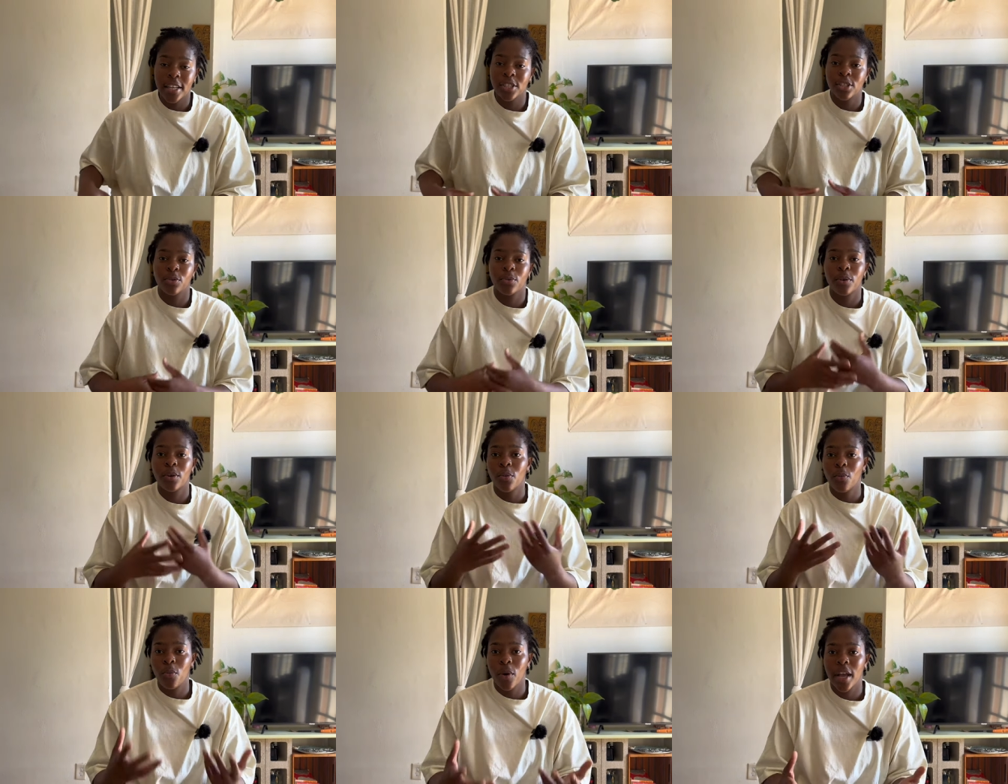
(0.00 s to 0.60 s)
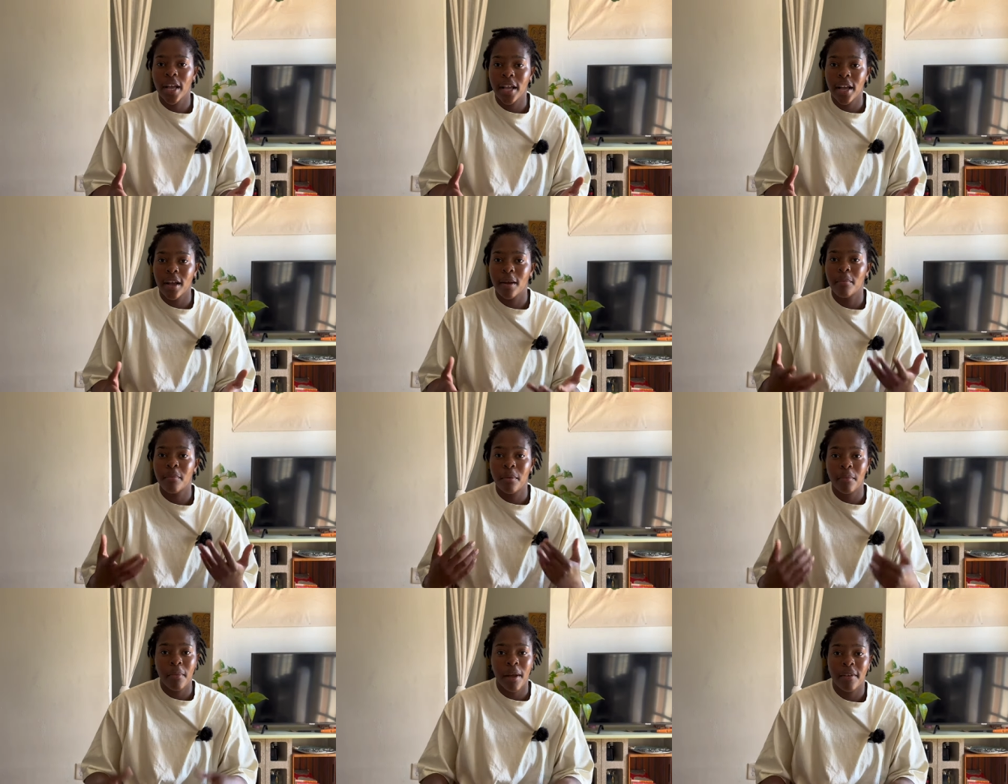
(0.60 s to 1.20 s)
Just wanna wake
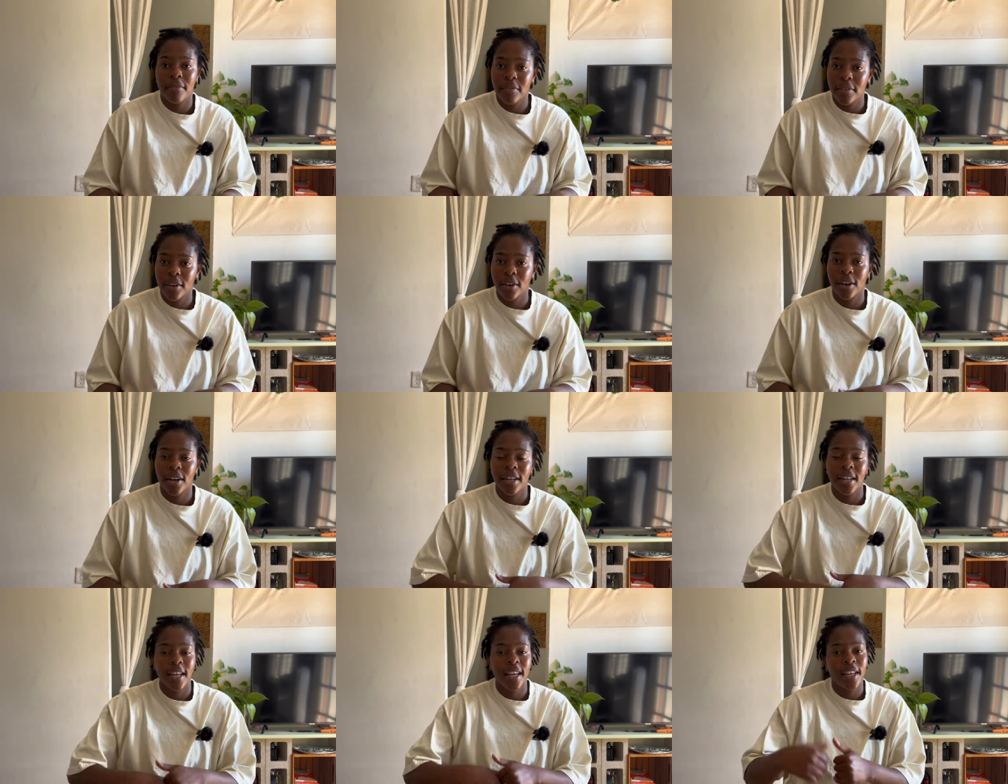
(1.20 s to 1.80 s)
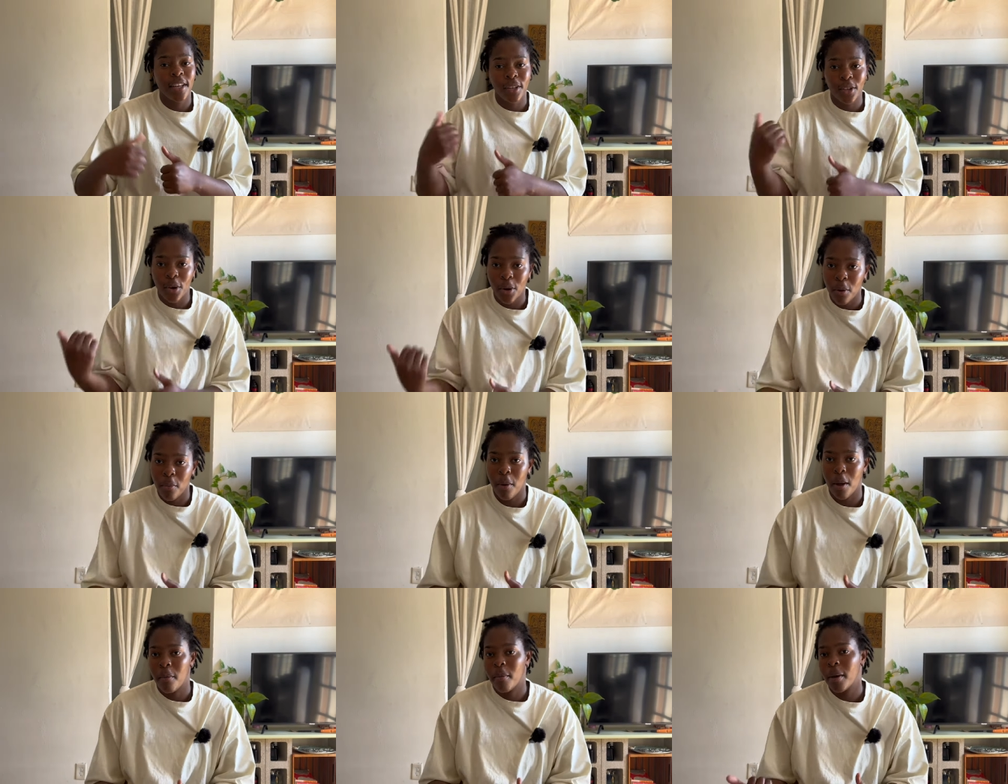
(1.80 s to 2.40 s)
up, put my fit on and go
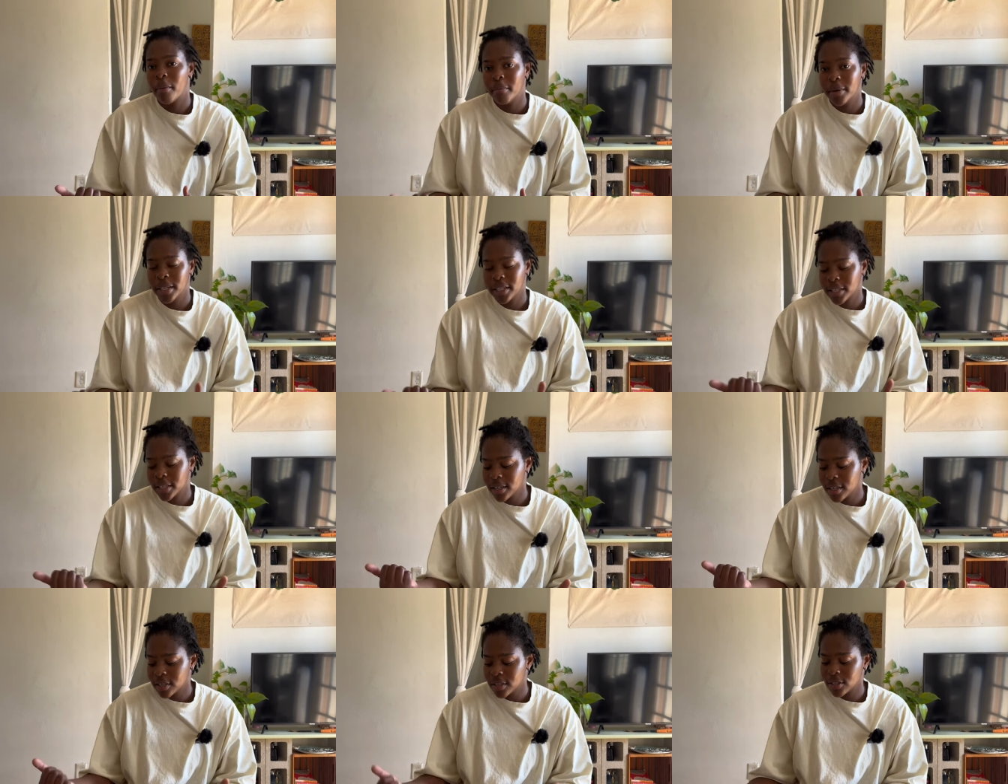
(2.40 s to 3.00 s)
about my business.